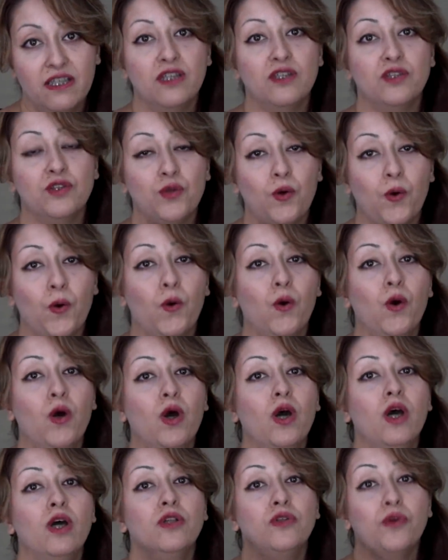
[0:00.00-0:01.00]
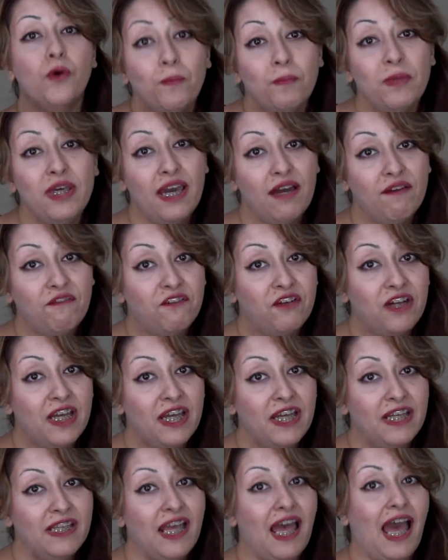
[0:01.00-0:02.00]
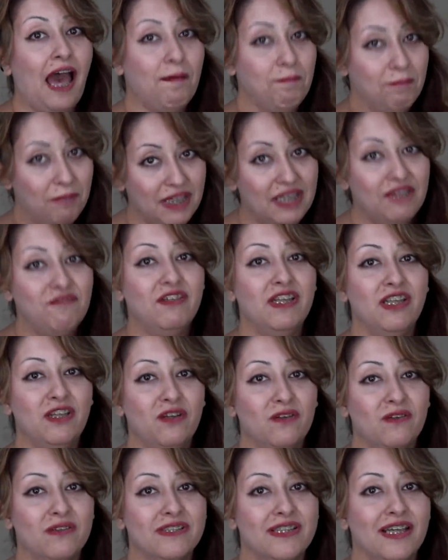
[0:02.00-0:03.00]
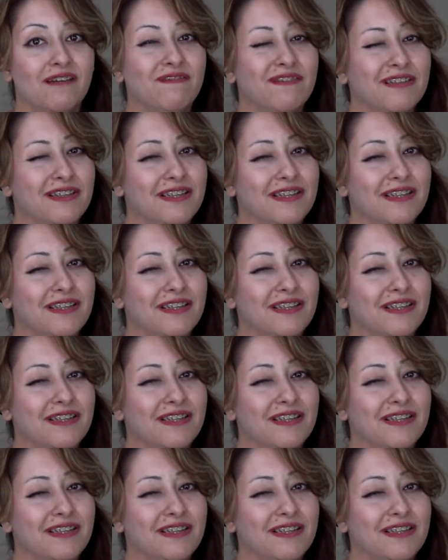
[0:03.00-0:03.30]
So don't be afraid and believe in yourself.